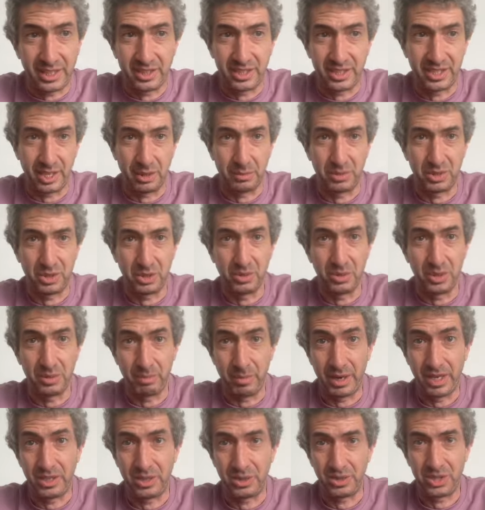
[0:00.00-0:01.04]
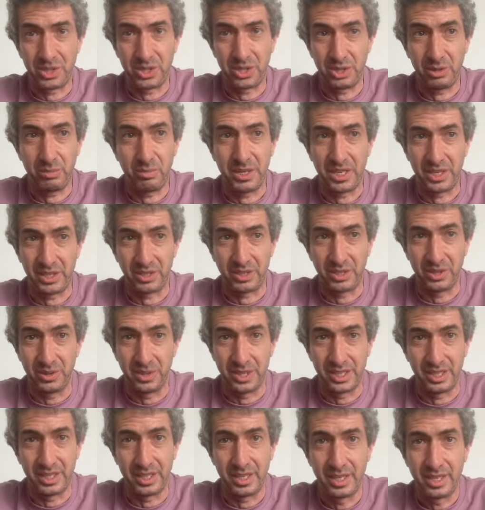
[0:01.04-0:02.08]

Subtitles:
this up, so my notes should be encoded.